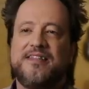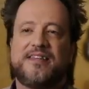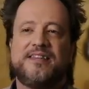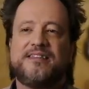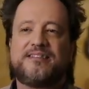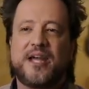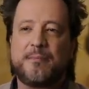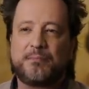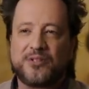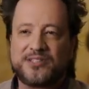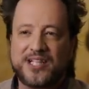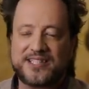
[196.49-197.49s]
than the
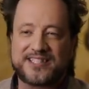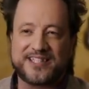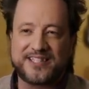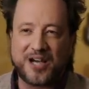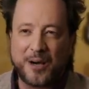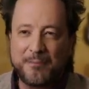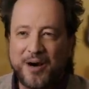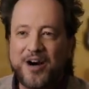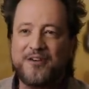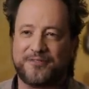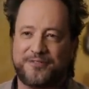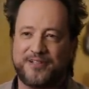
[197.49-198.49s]
temples that sit
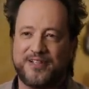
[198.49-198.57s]
above.